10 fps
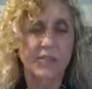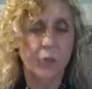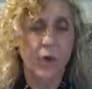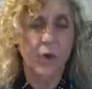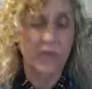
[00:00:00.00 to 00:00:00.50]

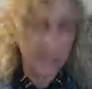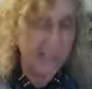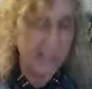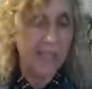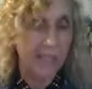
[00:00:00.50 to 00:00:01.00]
where the
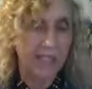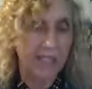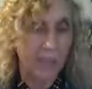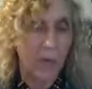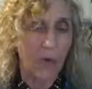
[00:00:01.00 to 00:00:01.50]
Detox
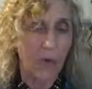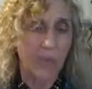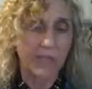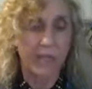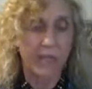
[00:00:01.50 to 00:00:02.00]
Depot
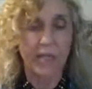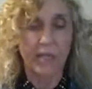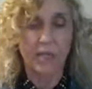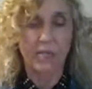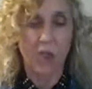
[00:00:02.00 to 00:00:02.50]
comes in,
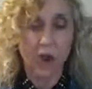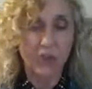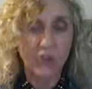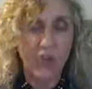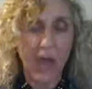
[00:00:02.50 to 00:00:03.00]
because
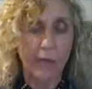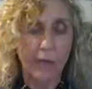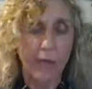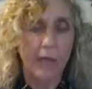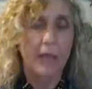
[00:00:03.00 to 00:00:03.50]
our
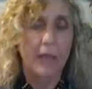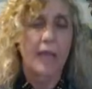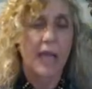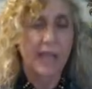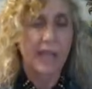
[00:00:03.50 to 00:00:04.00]
job
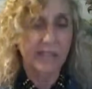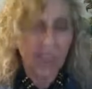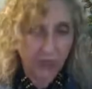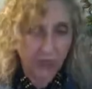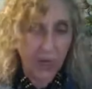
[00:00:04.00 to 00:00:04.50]
as
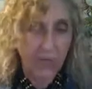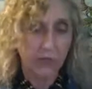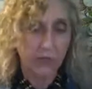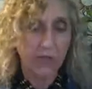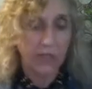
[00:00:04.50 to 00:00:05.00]

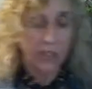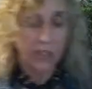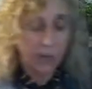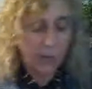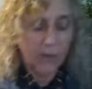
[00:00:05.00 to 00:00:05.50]
educators,
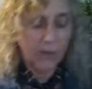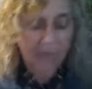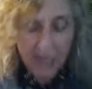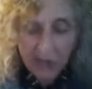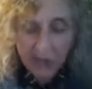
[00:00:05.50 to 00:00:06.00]
we want
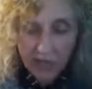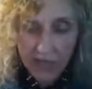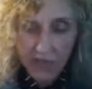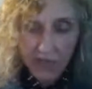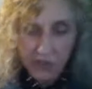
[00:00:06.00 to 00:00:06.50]
that
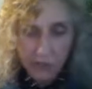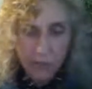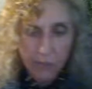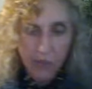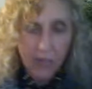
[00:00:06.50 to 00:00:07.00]
educated
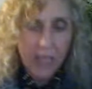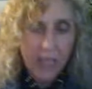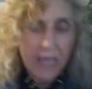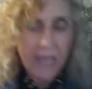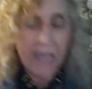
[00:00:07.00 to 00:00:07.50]
consumer,
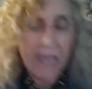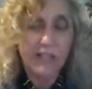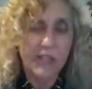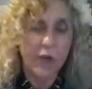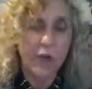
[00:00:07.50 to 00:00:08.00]

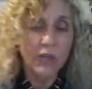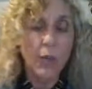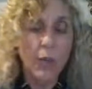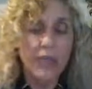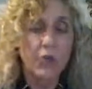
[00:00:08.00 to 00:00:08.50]
is the only
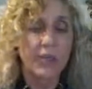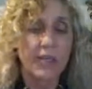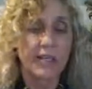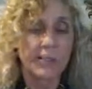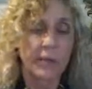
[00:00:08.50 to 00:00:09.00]
way you can
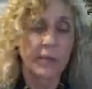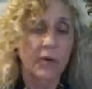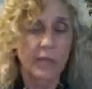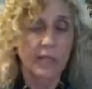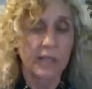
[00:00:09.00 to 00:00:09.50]

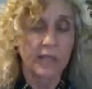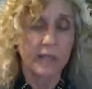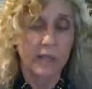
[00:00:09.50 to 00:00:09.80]
experience